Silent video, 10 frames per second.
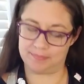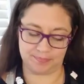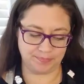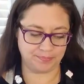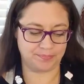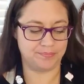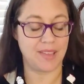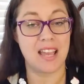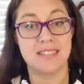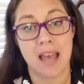
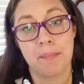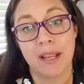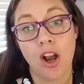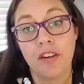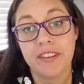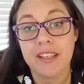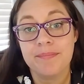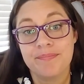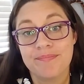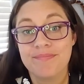I zapped my coffee.
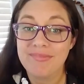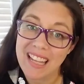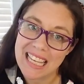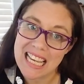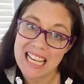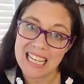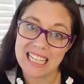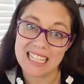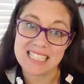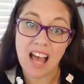It
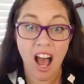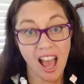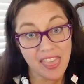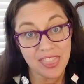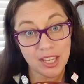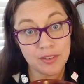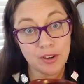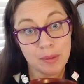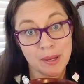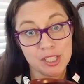is hot, thank you
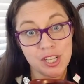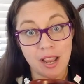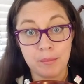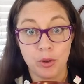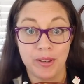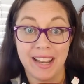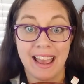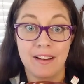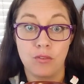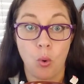very much. I'm going to
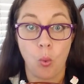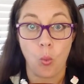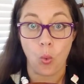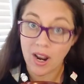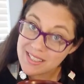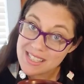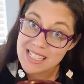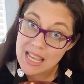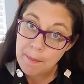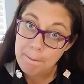have one
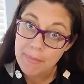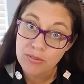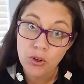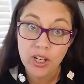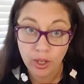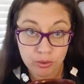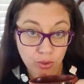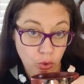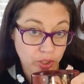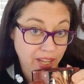sip before it goes
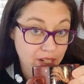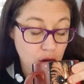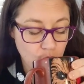cold again.